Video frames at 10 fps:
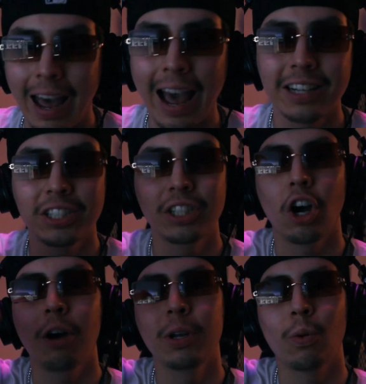Actually
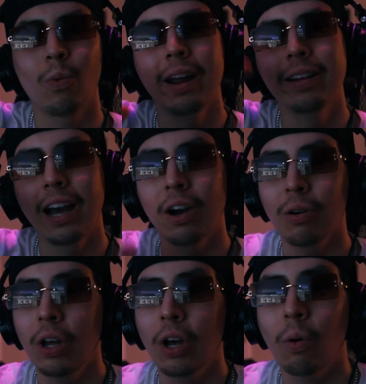comment right
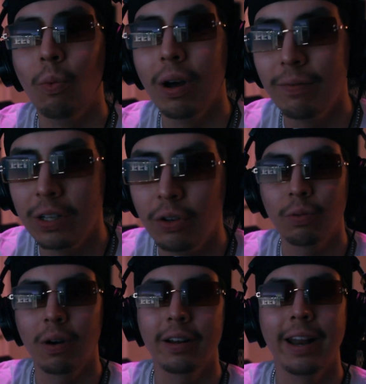now what video
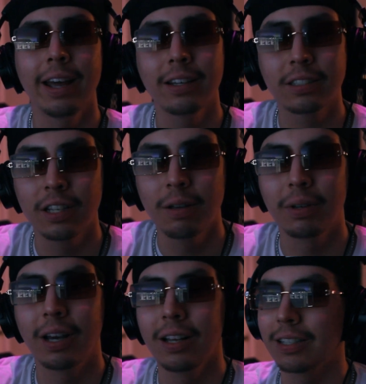you want next,
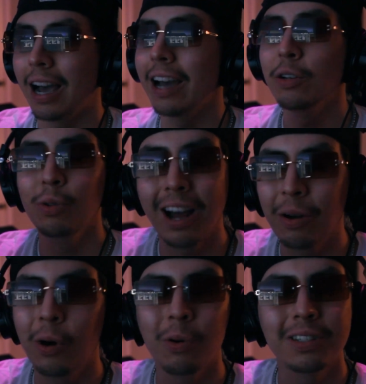because I do
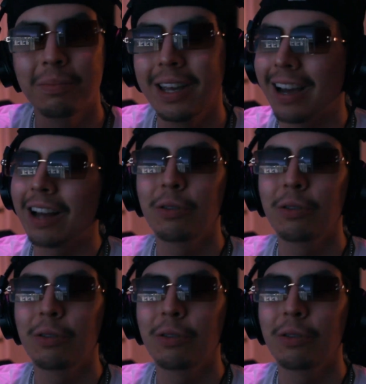not know what to make.